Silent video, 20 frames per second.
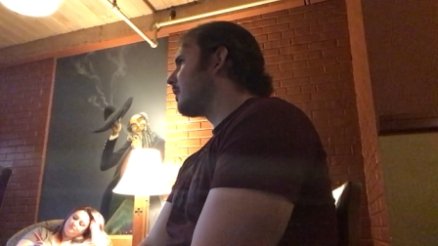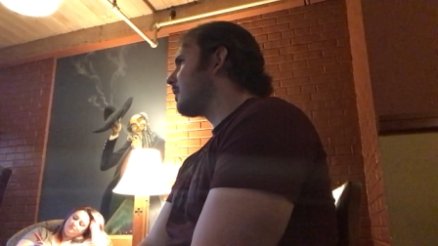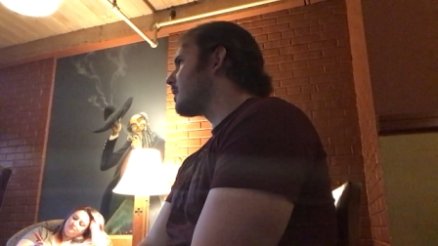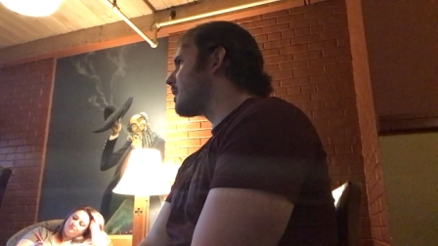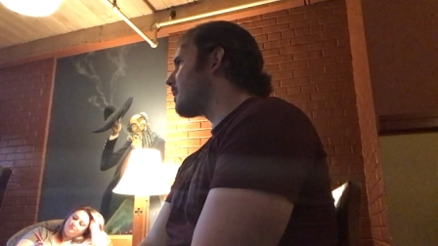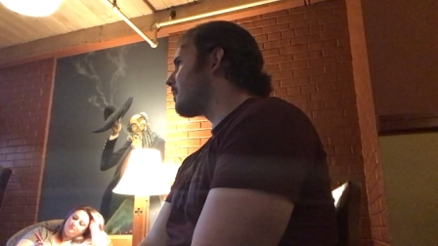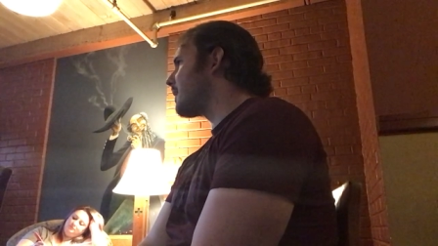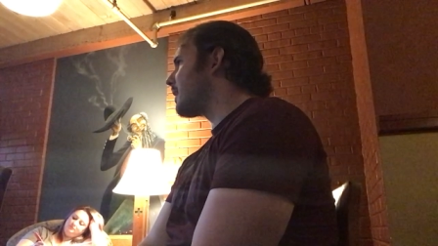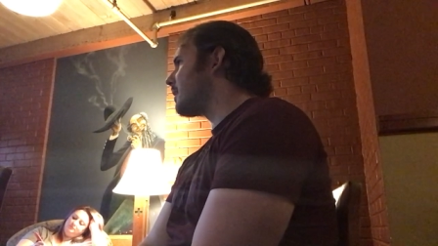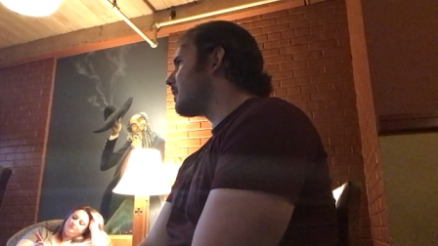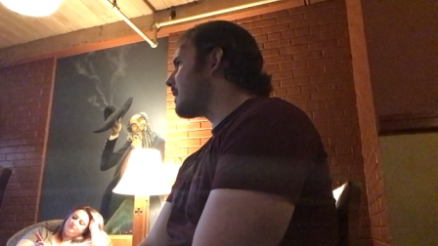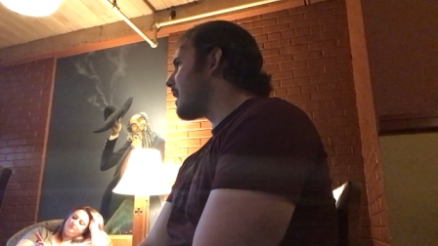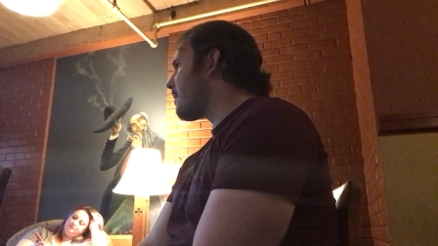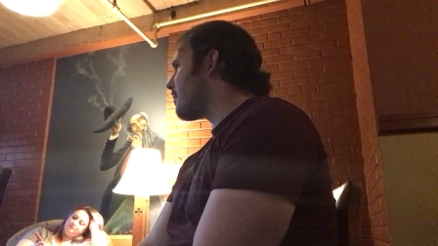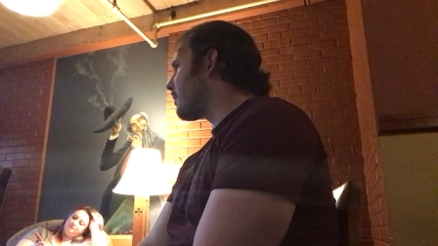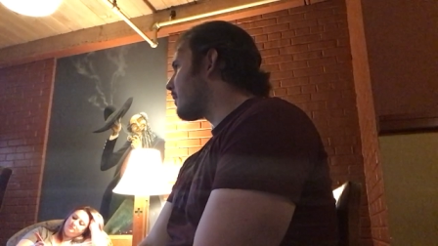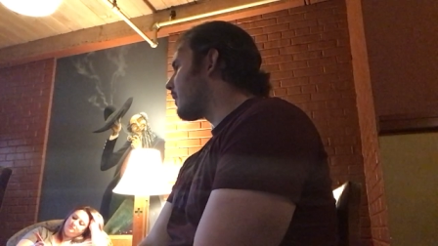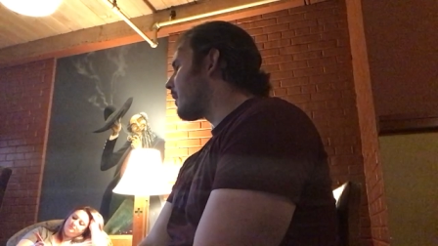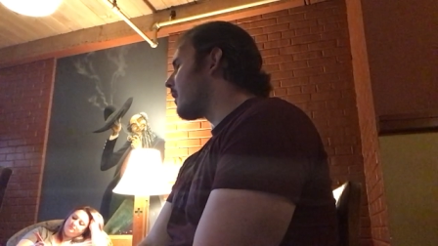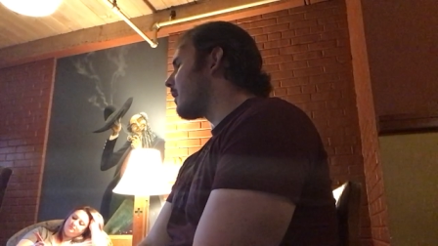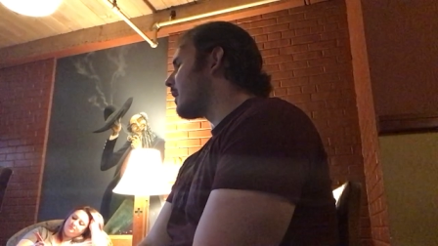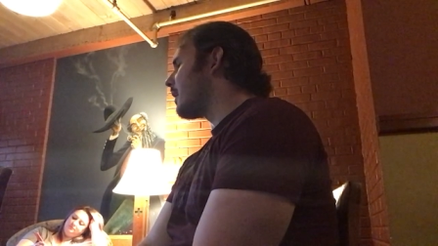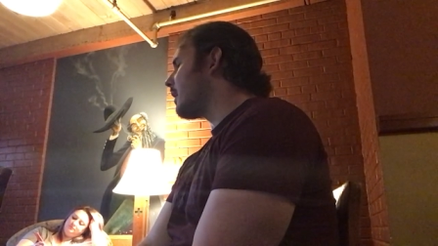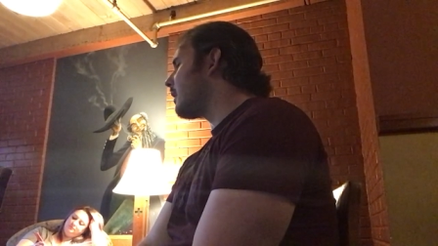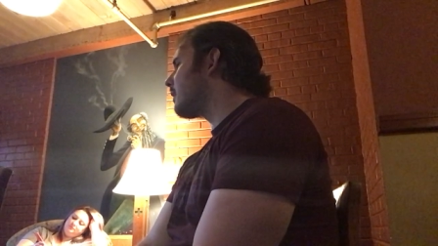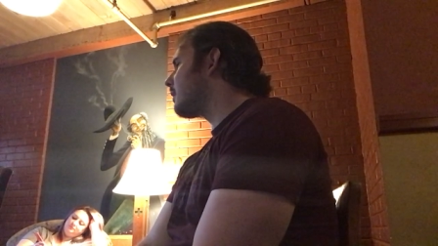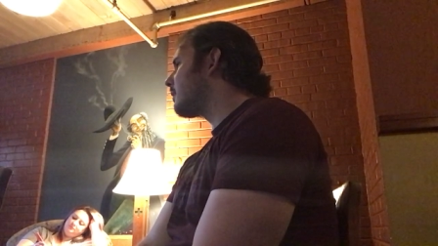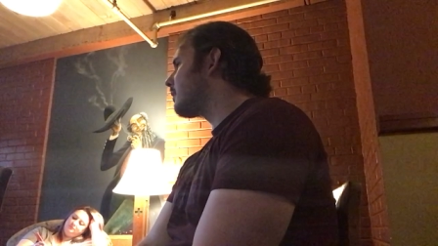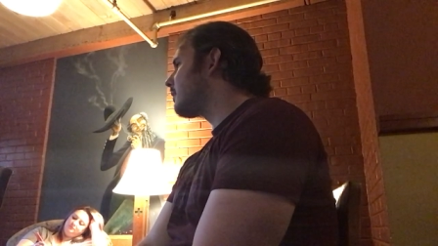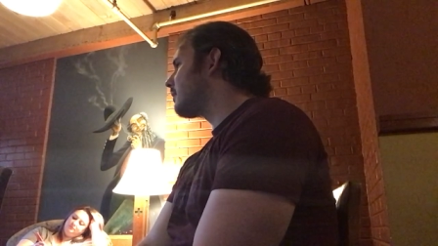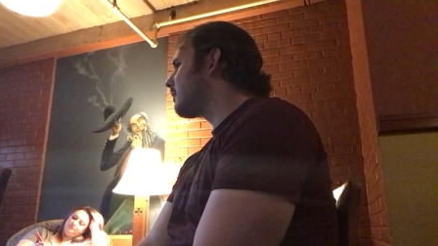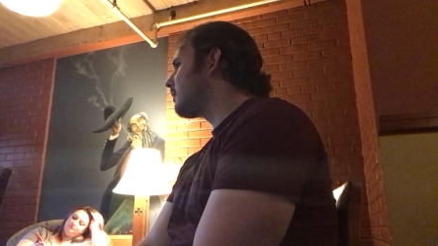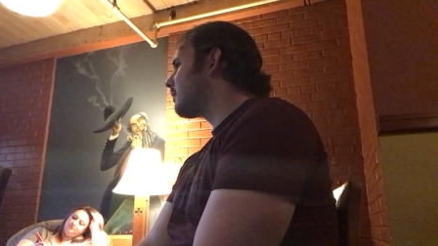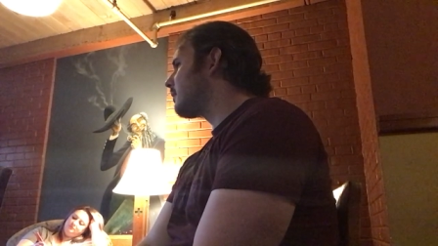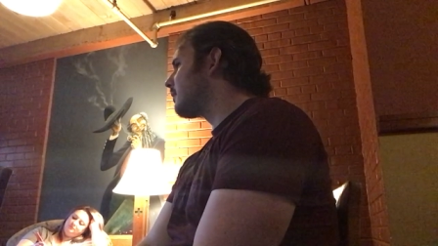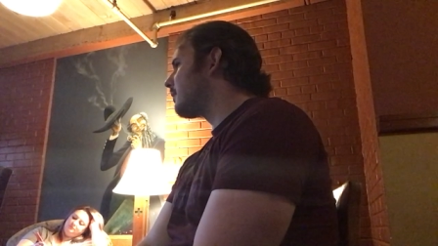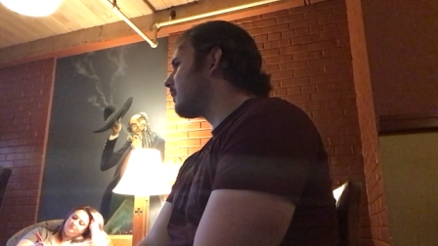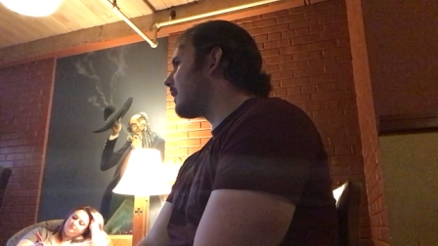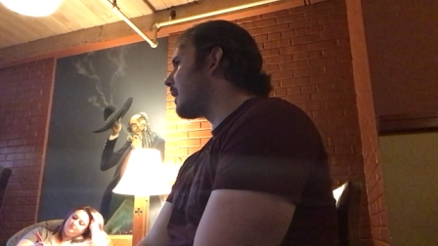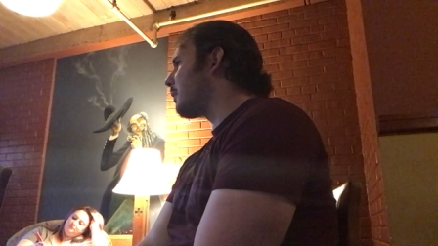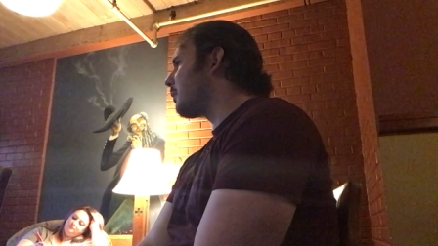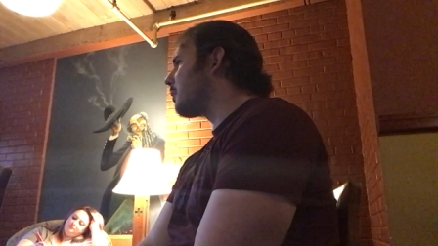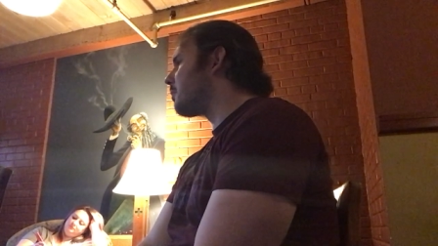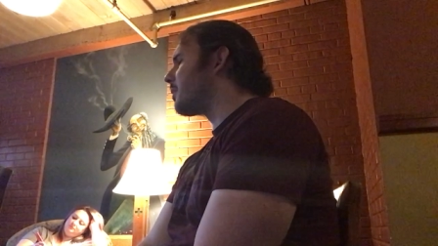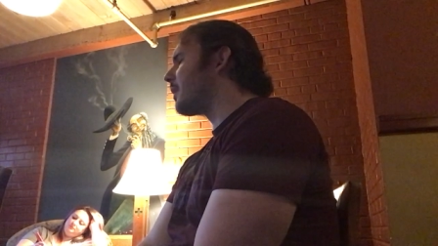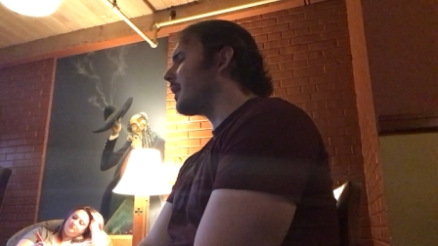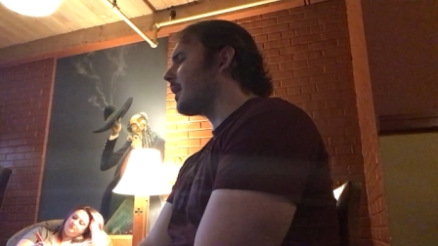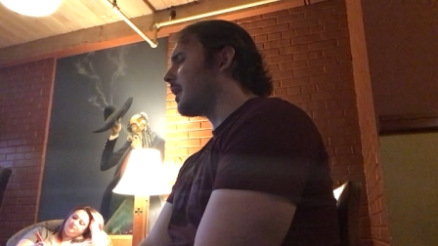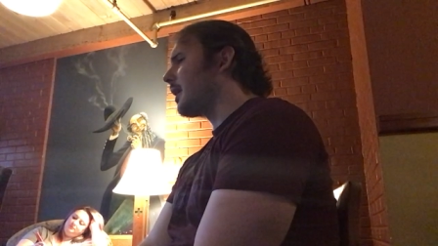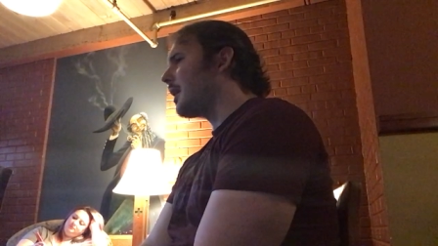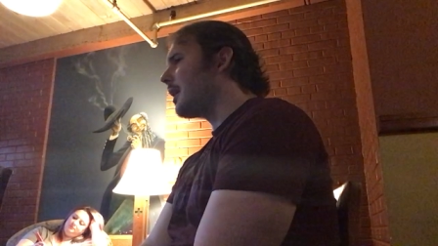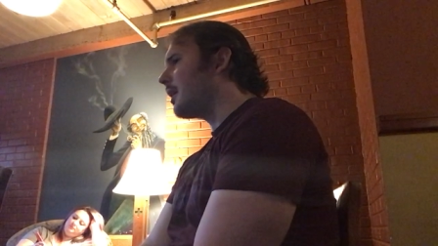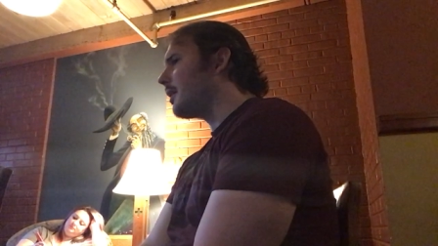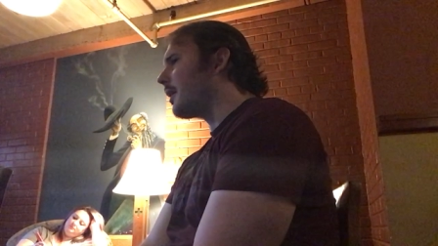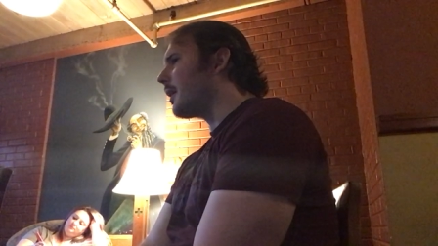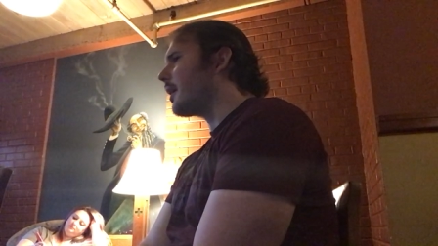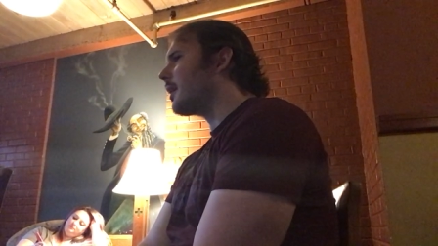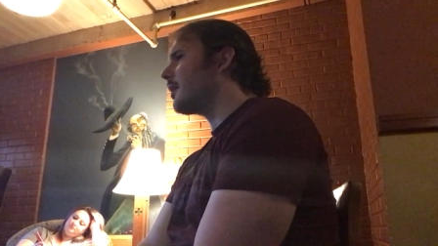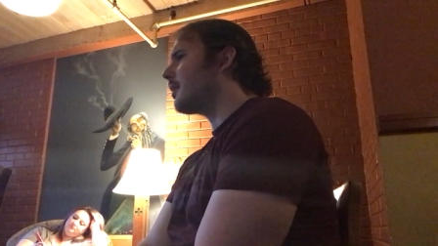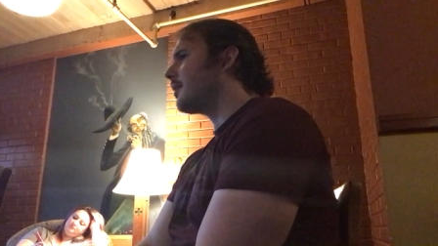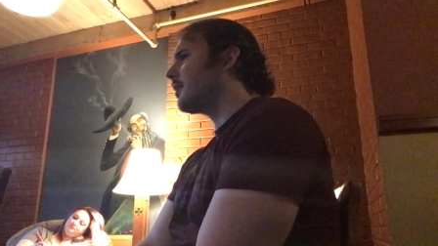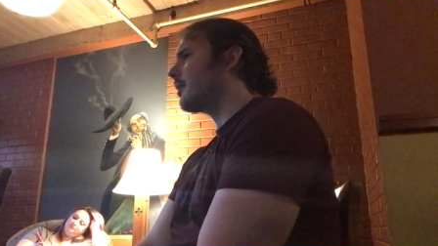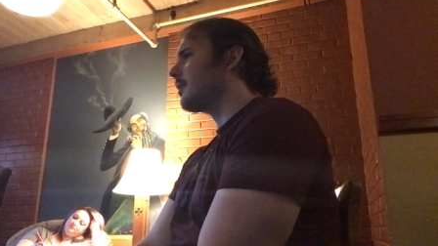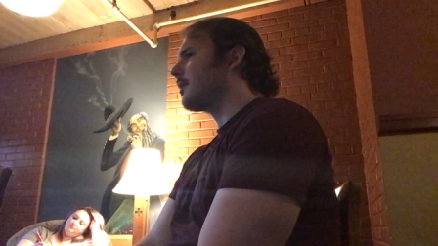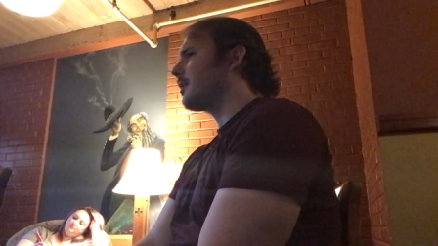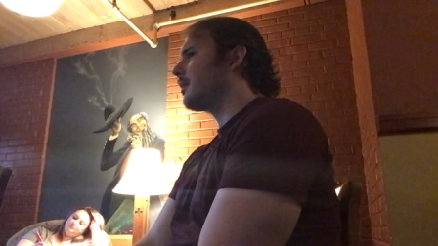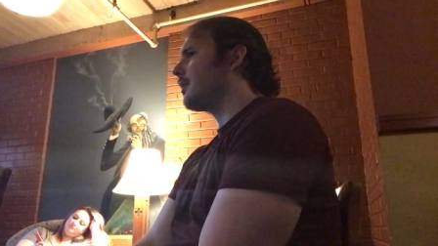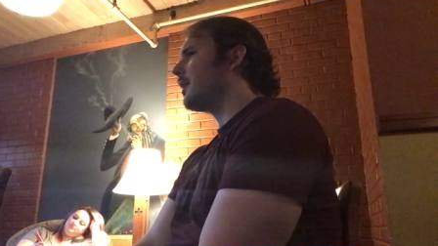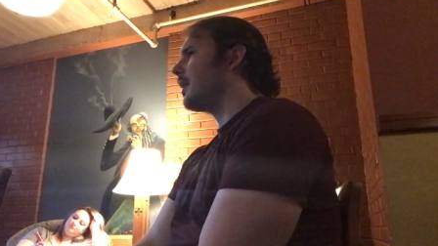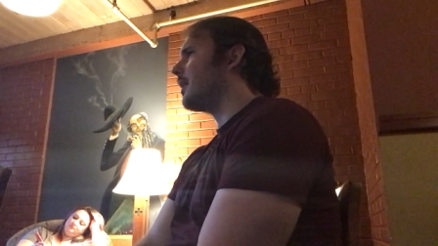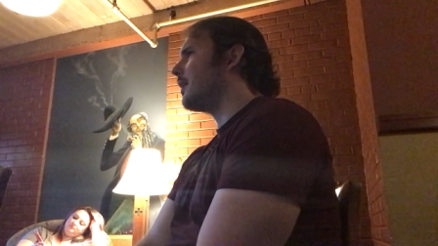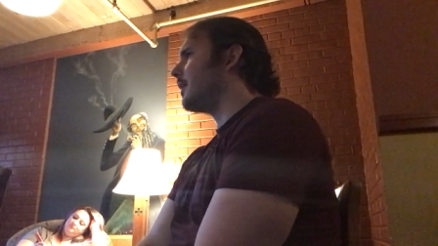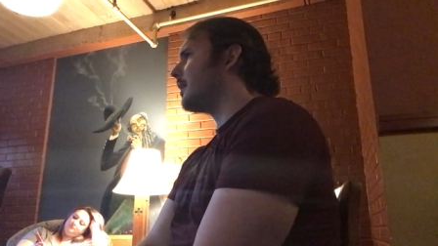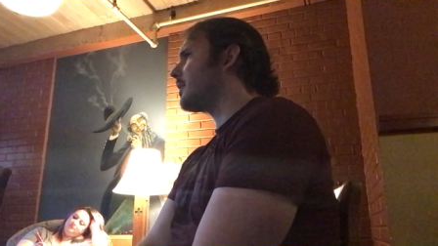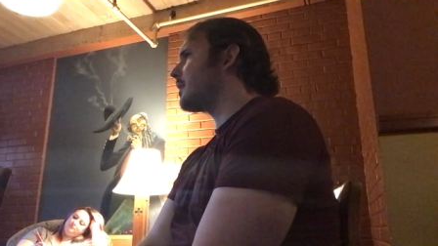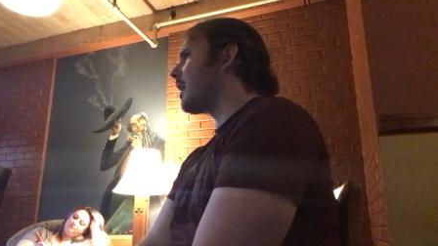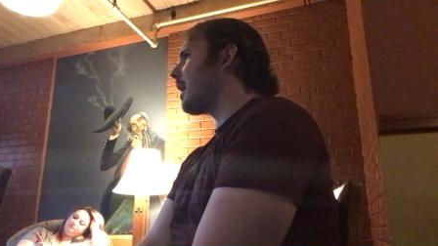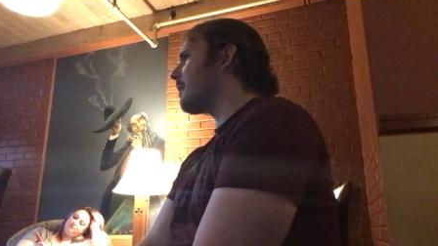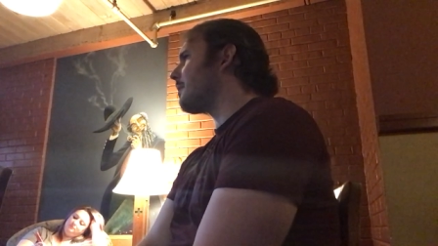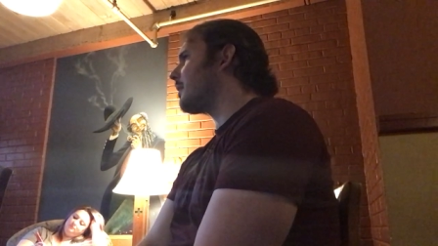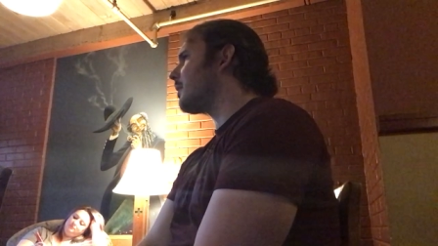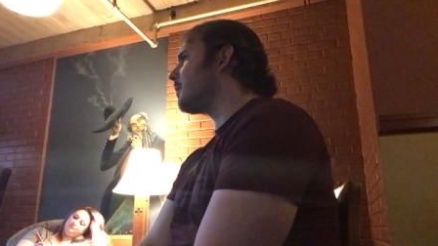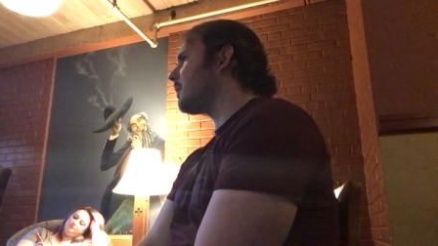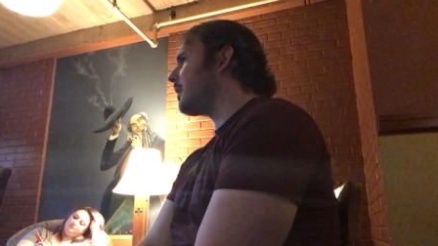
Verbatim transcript: something temporary that will bring healing in the time that